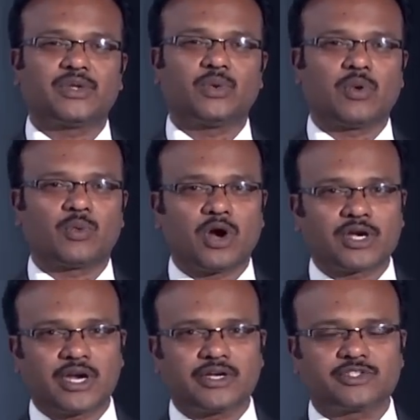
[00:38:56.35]
you have
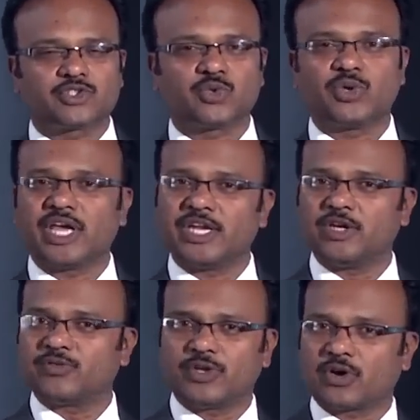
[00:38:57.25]
not understood any
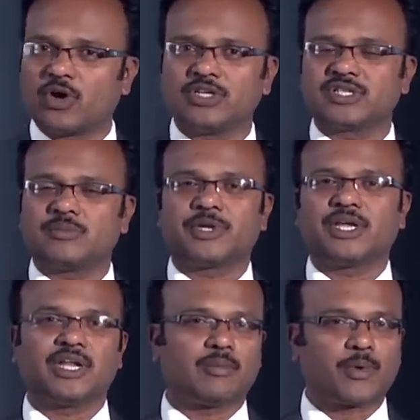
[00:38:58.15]
of the concept
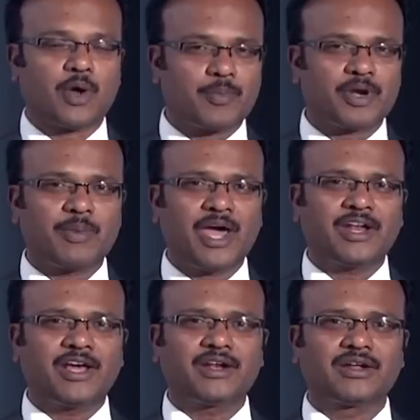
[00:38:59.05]
in a proper
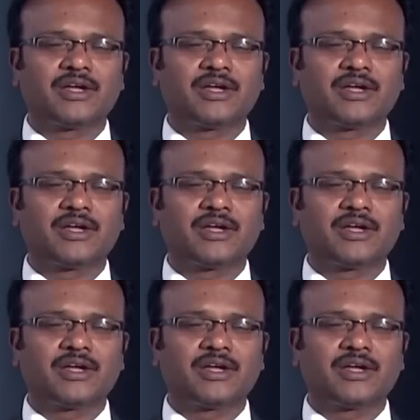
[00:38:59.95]
manner,